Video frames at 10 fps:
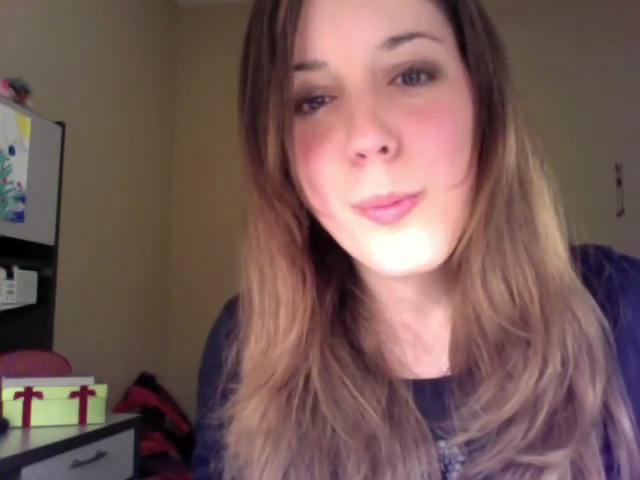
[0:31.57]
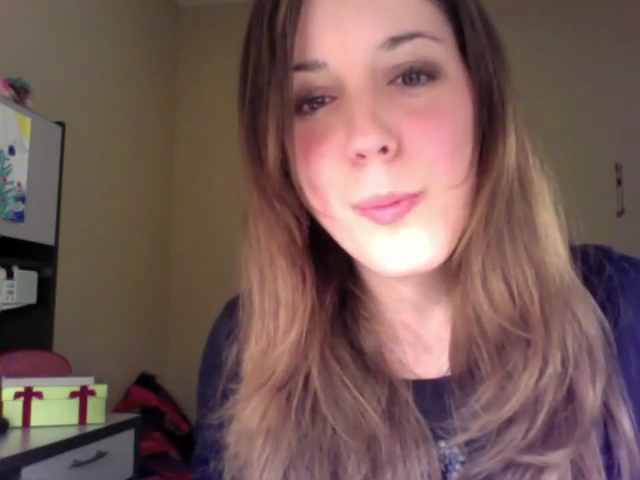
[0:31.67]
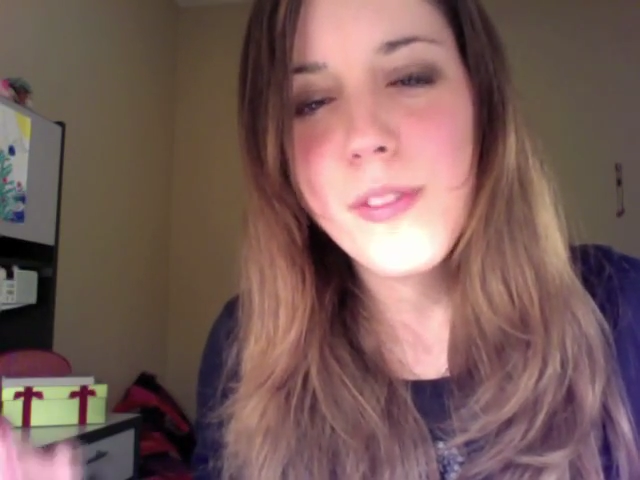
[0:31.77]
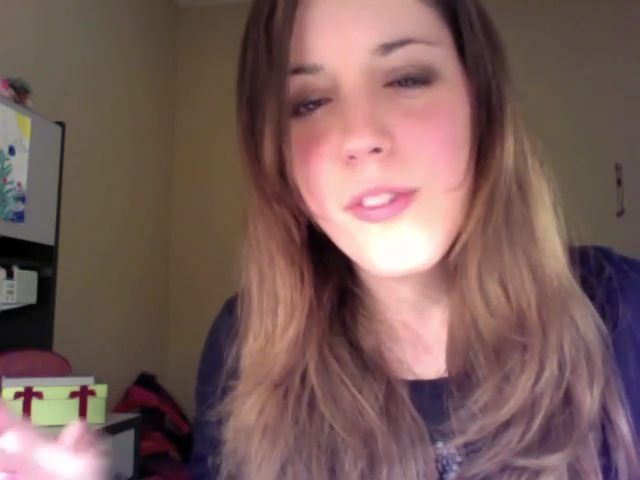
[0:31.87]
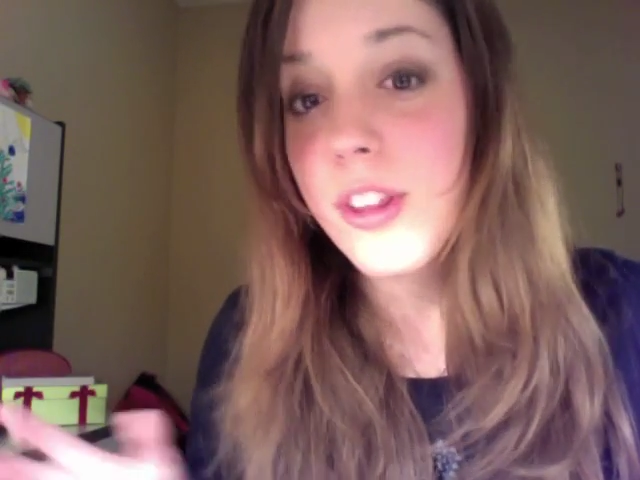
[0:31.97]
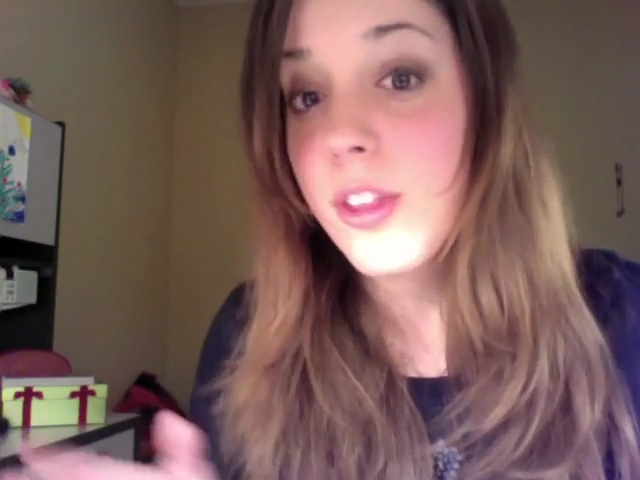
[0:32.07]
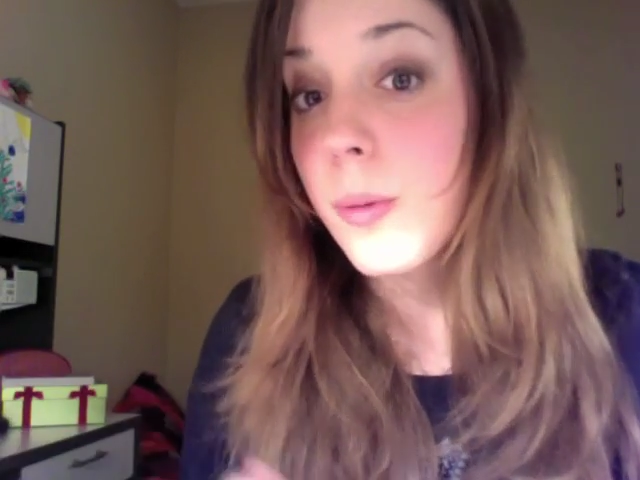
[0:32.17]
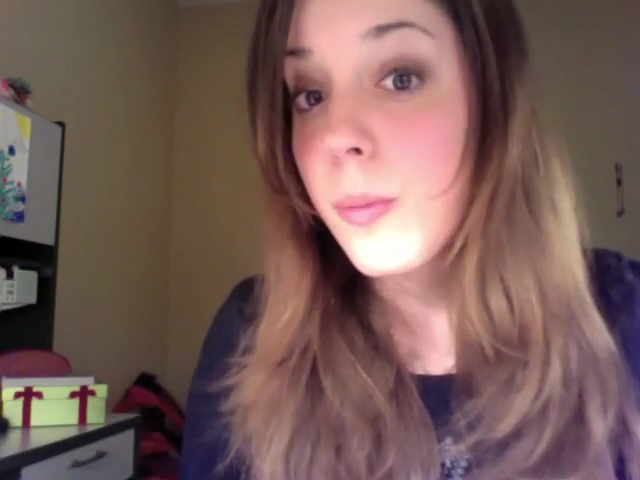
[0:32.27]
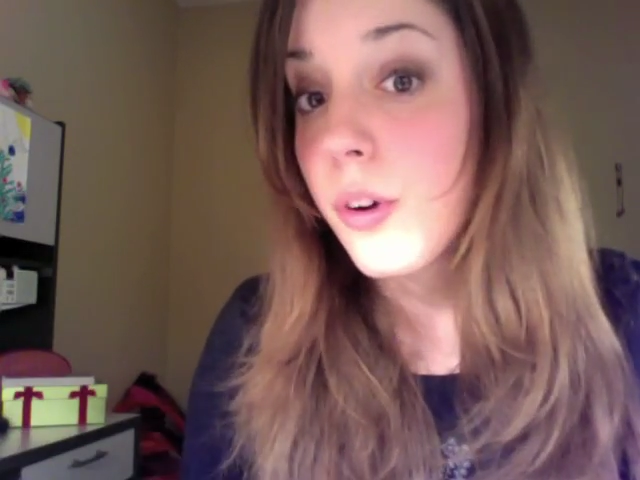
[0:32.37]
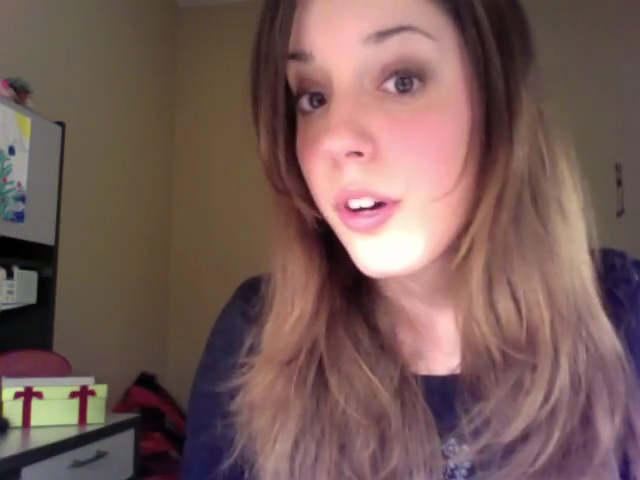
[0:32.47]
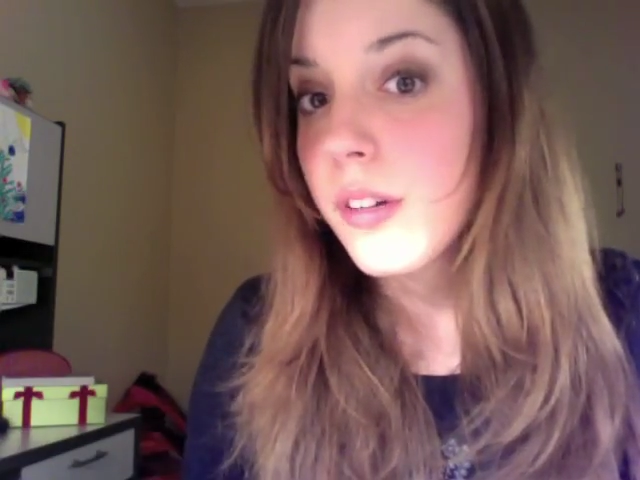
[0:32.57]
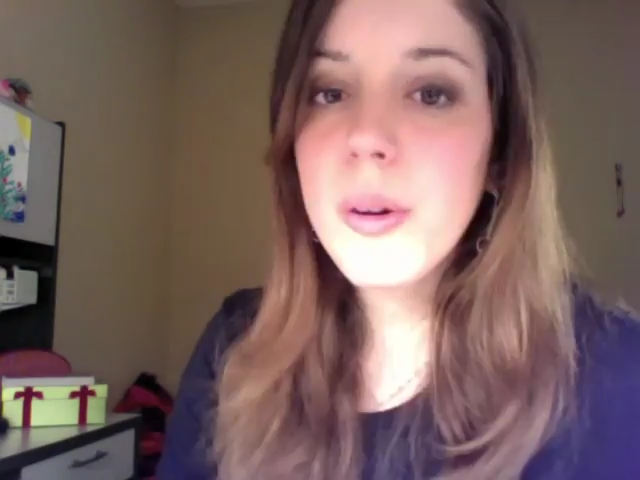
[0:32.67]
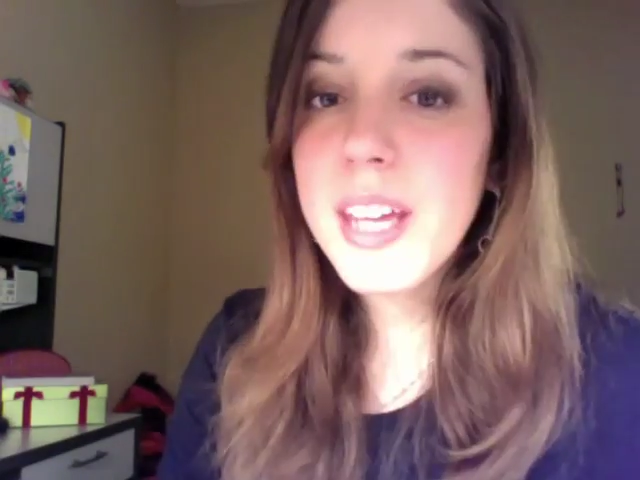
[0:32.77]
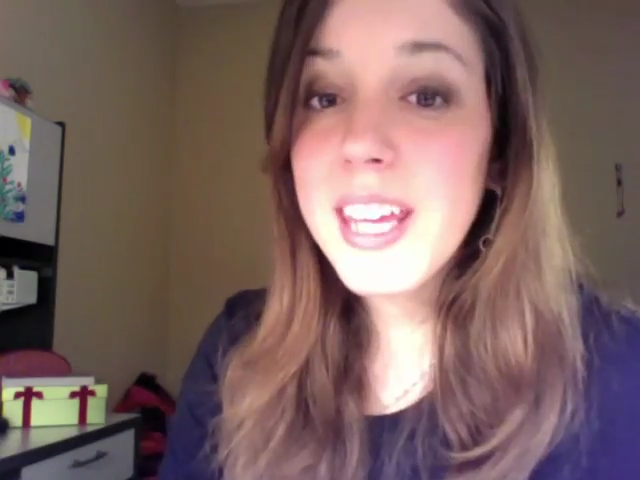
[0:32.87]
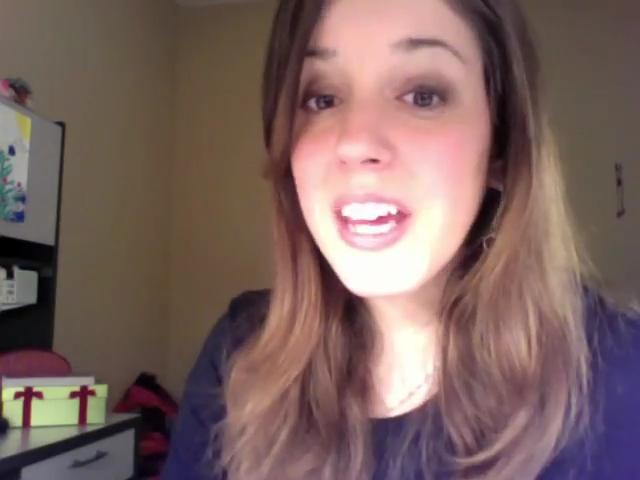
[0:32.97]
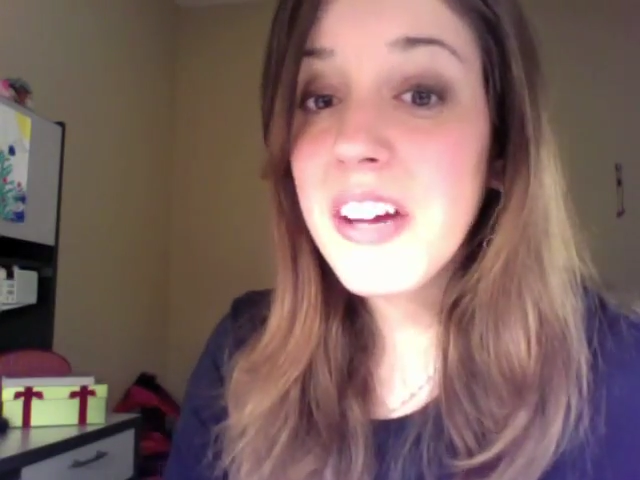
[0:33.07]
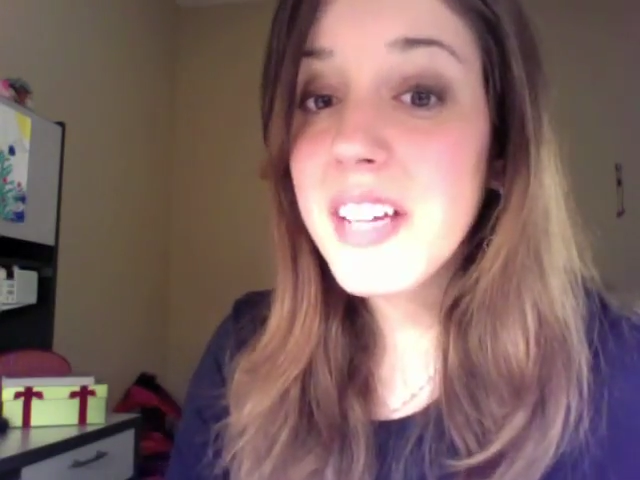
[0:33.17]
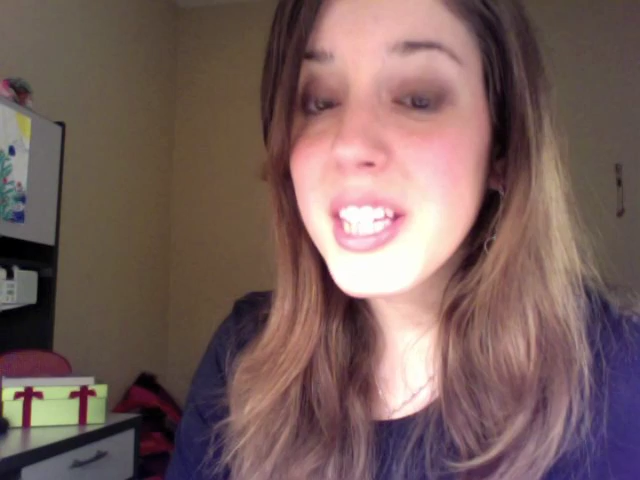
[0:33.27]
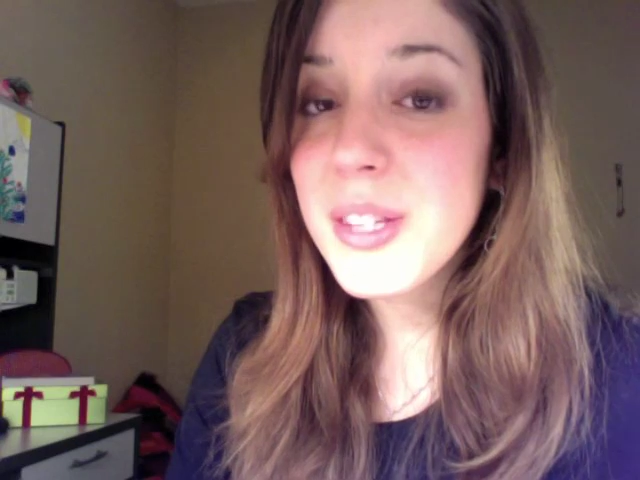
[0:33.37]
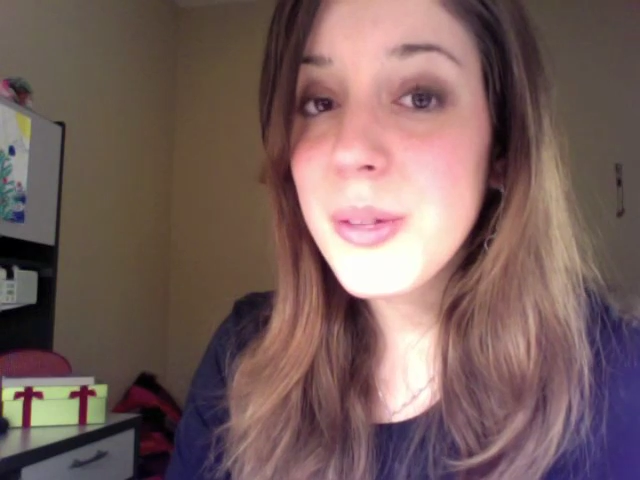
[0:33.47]
before they're born?
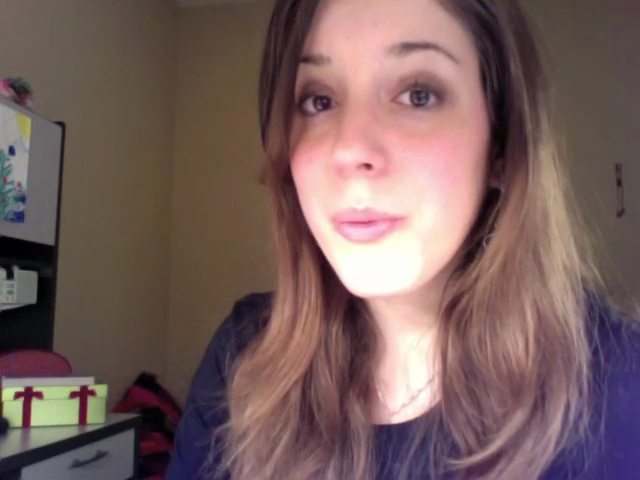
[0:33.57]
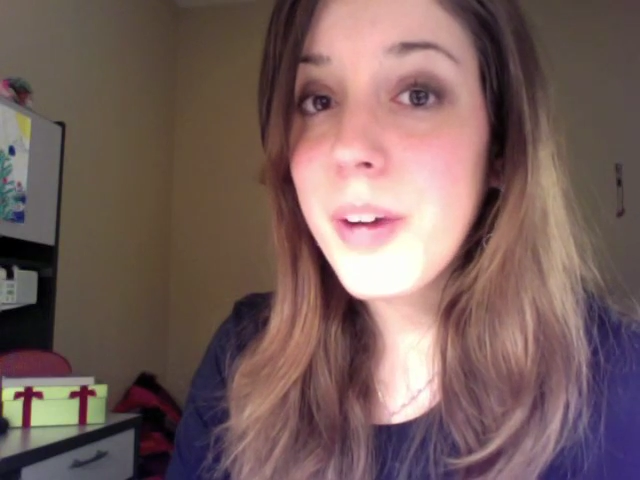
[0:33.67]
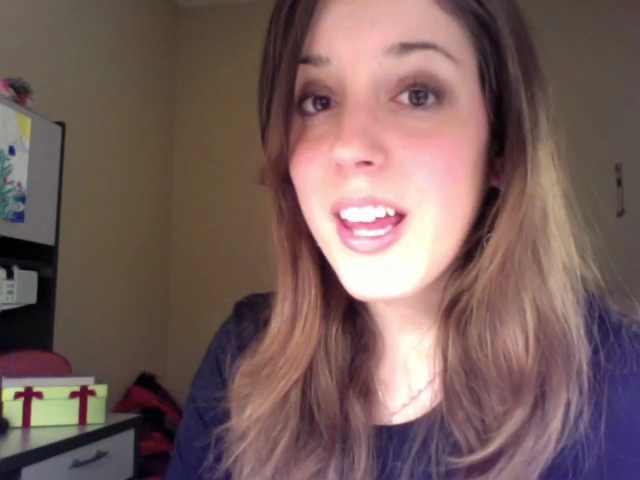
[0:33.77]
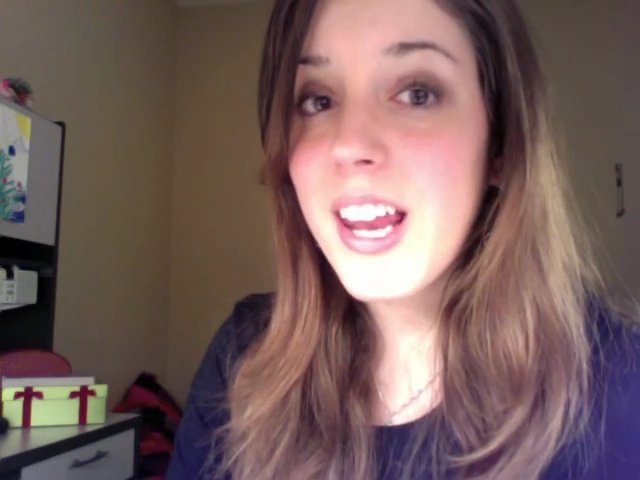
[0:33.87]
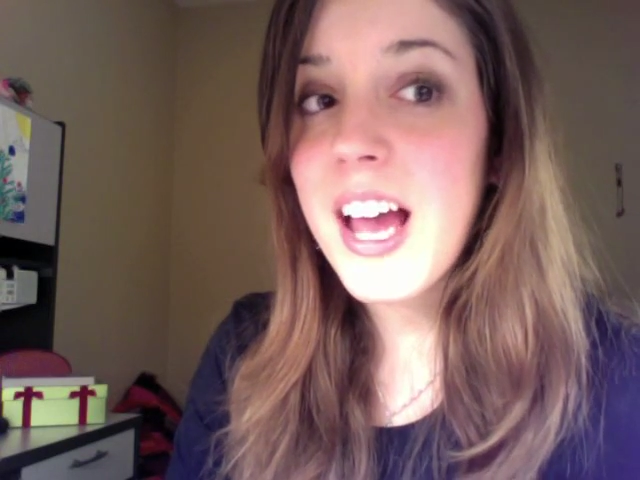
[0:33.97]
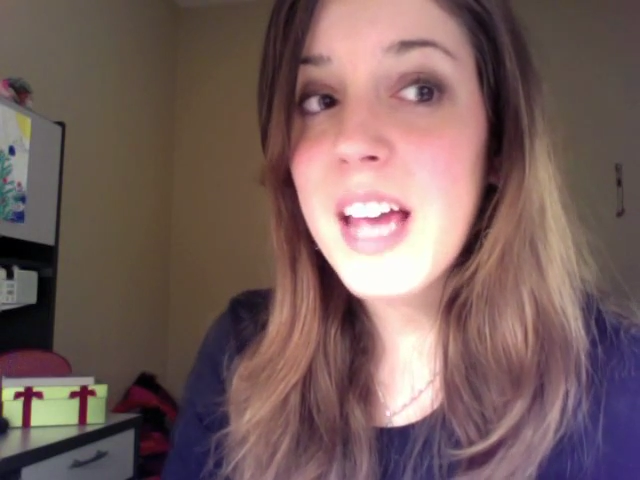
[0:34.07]
Here's what I